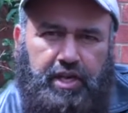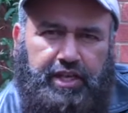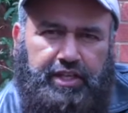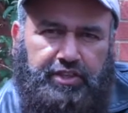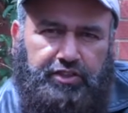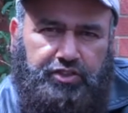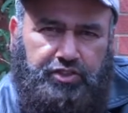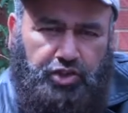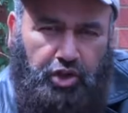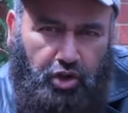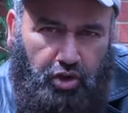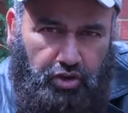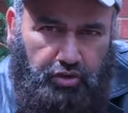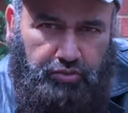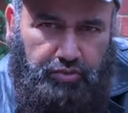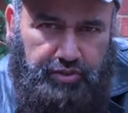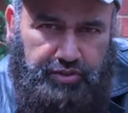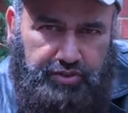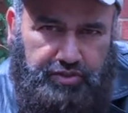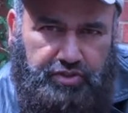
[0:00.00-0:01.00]

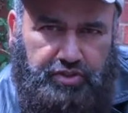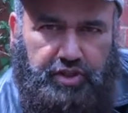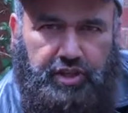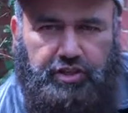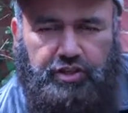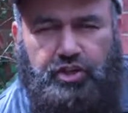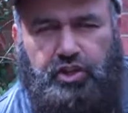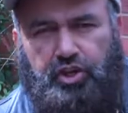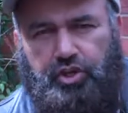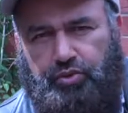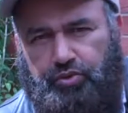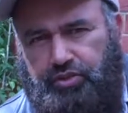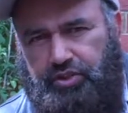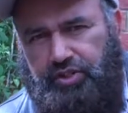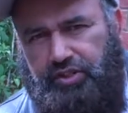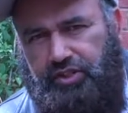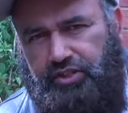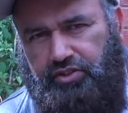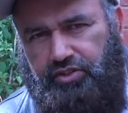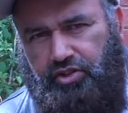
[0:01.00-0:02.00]
intolerance,
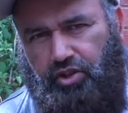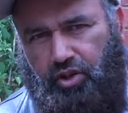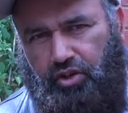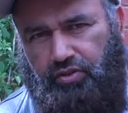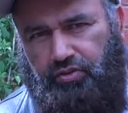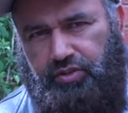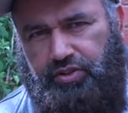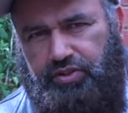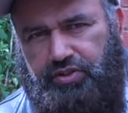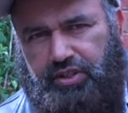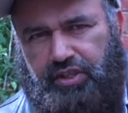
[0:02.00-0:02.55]
gluten intolerance,